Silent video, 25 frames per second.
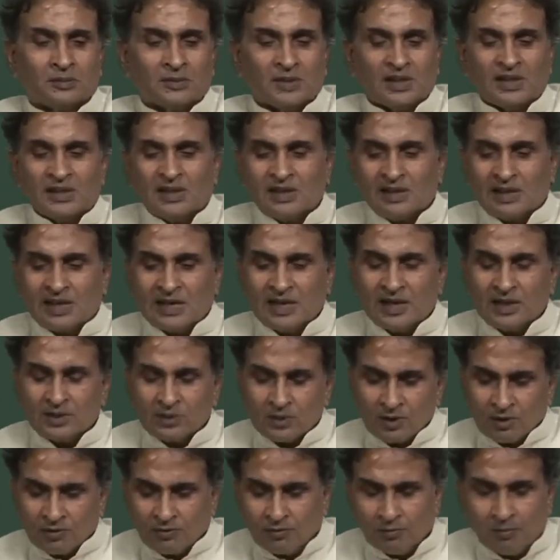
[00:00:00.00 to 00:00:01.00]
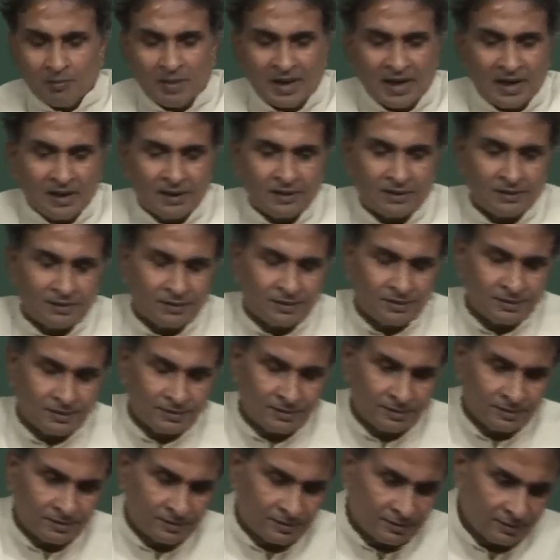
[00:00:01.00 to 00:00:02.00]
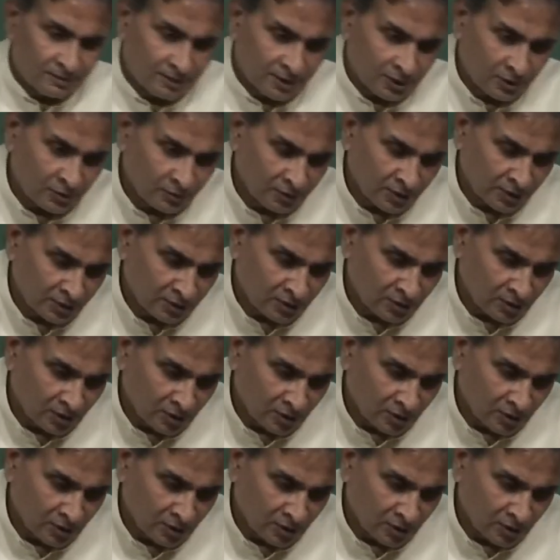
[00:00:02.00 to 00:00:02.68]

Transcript: In the case of belt, this was